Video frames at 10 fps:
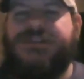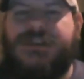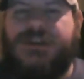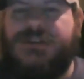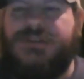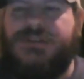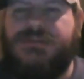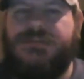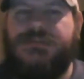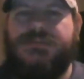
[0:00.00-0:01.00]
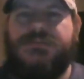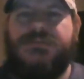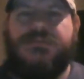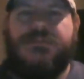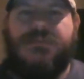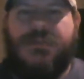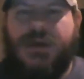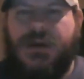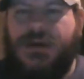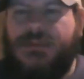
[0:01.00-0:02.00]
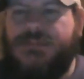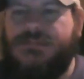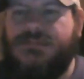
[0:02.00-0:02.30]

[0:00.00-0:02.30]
Circle. I